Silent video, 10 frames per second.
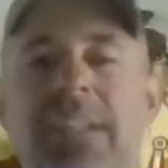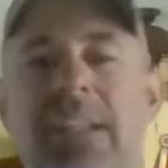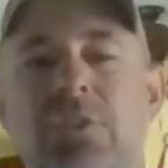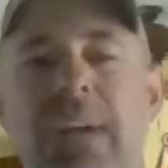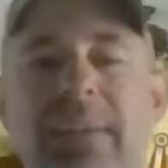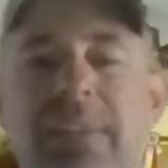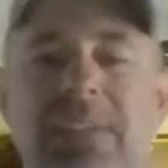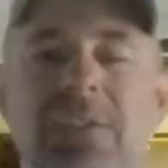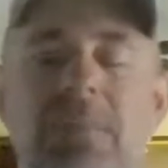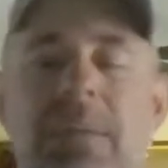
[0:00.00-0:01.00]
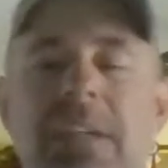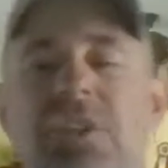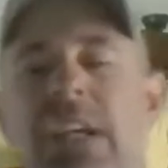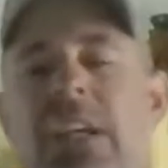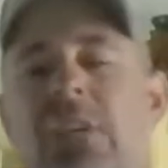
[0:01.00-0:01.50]
and then traveling so
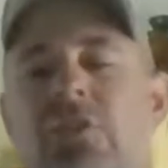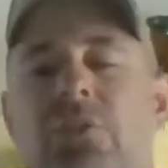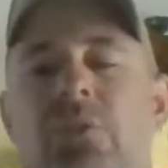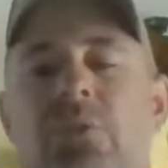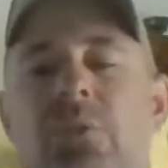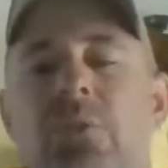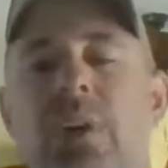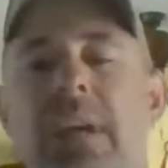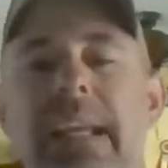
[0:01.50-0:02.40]
much, to